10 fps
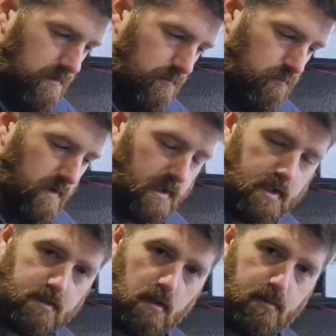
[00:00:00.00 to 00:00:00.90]
rig
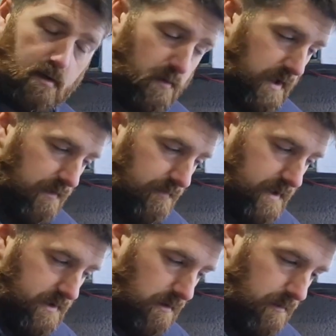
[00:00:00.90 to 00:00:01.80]
this up if you have
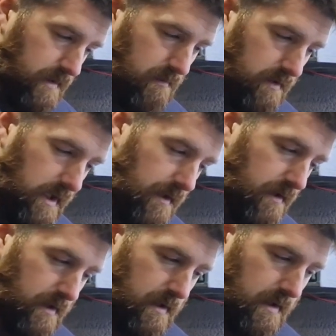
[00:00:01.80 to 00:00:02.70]
this type of metering head.
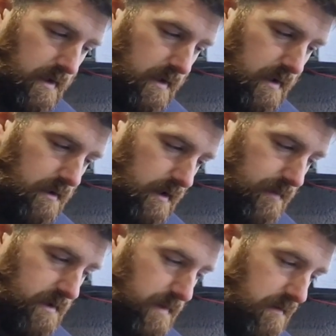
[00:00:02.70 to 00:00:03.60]
Now
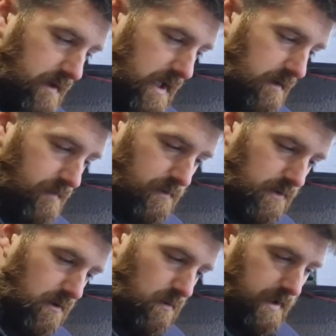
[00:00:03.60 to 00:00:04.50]
this metering head, if you
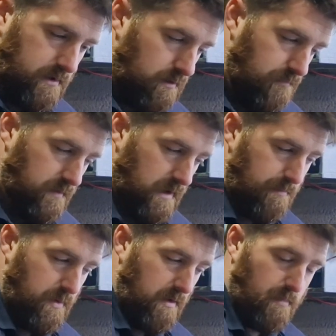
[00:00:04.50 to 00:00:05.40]
took all this off and
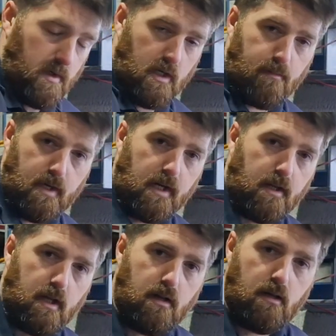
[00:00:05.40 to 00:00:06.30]
put a bung in the back of
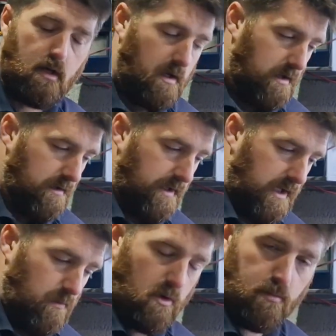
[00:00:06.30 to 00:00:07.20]
there,
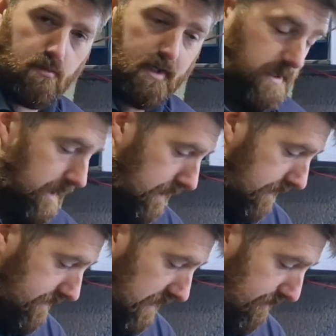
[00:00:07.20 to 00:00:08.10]
that will operate exactly
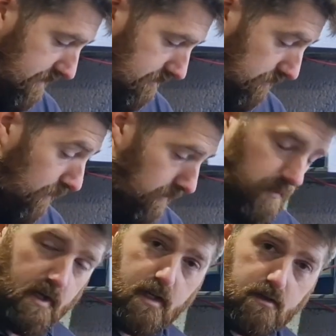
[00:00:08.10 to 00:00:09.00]
the same as, well not
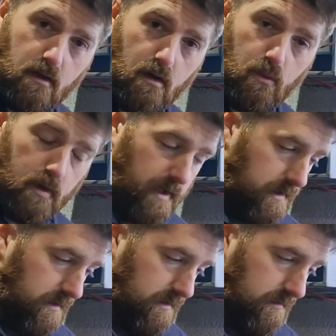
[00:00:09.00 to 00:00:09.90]
that, it's got a hole in it.
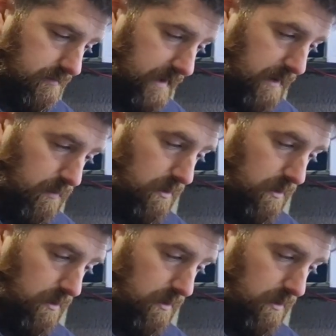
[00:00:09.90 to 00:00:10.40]
That will